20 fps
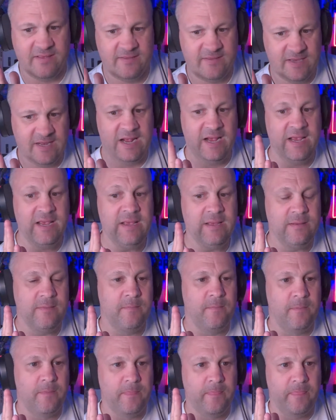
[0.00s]
today.
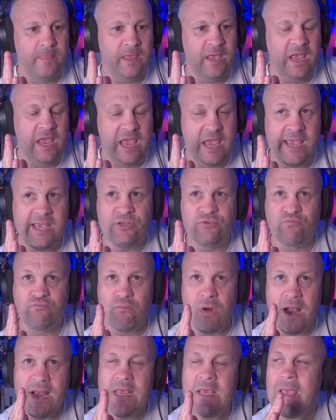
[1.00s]
His
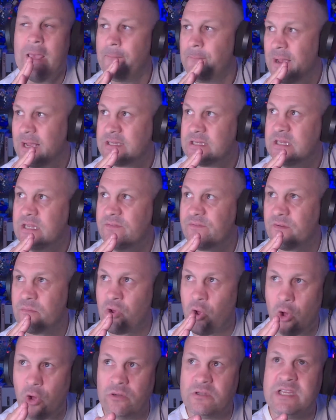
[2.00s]
running capacity from
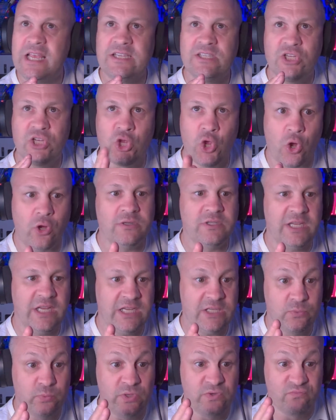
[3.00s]
contest to
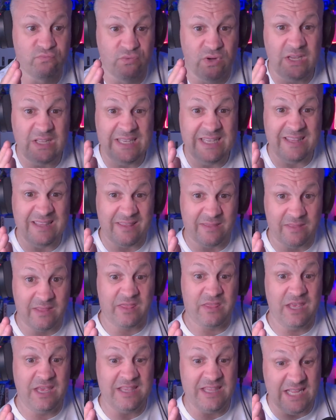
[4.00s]
contest was really the
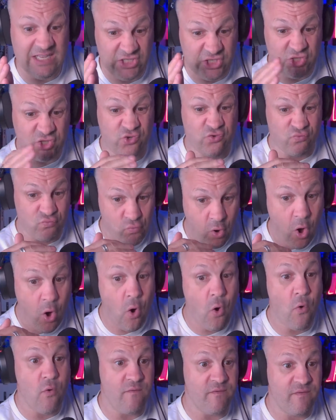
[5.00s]
thing that just
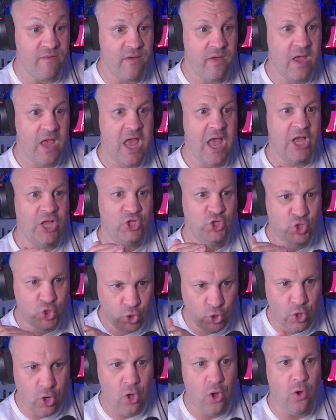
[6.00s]
drove
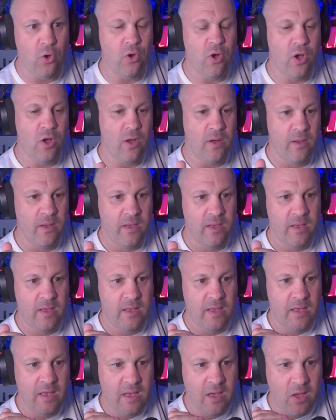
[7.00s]
Geelong
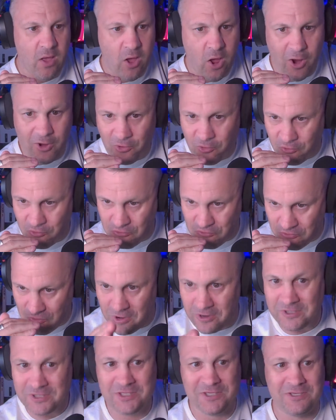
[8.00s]

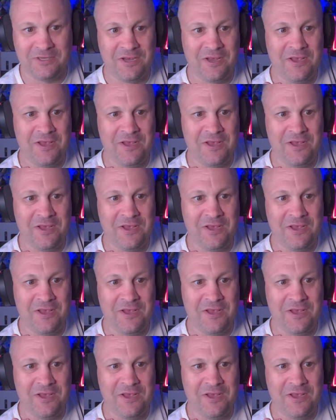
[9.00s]
across